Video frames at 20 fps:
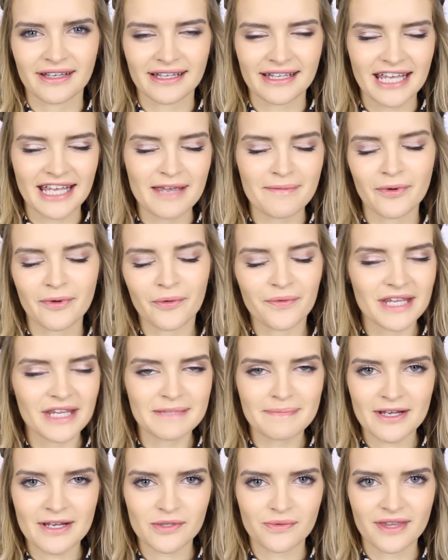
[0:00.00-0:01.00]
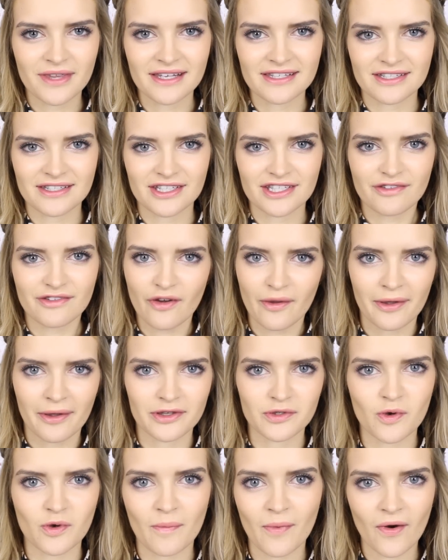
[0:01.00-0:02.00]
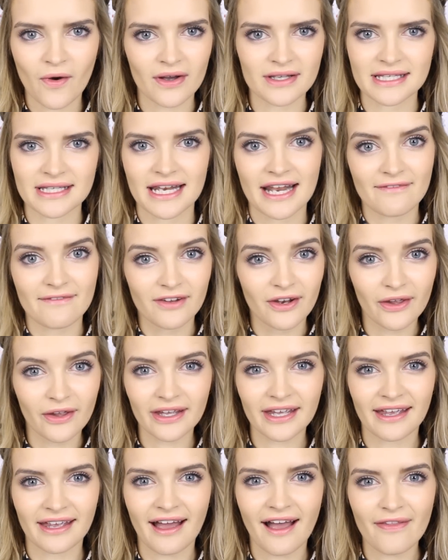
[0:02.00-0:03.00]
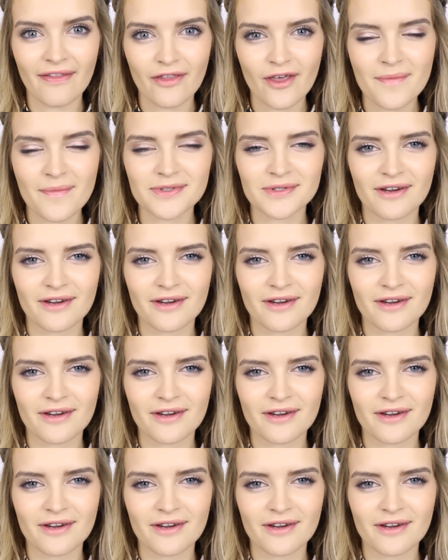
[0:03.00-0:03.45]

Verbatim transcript: keeping all these special things and just throwing into a box and never looking at them,